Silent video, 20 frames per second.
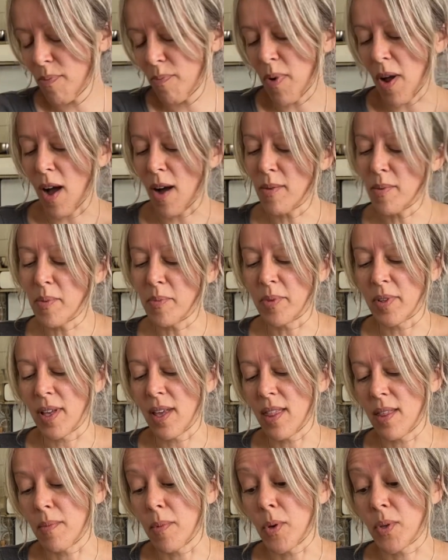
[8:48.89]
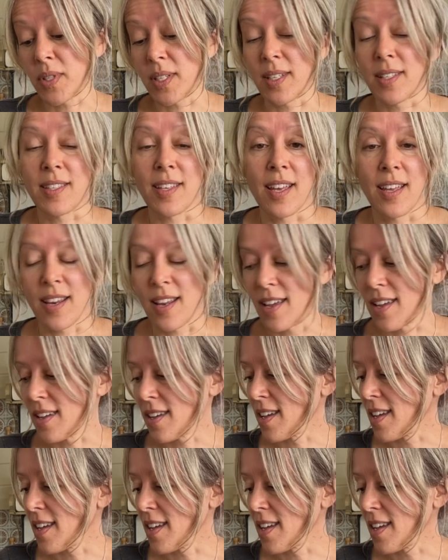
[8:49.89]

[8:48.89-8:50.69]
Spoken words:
probably the most exciting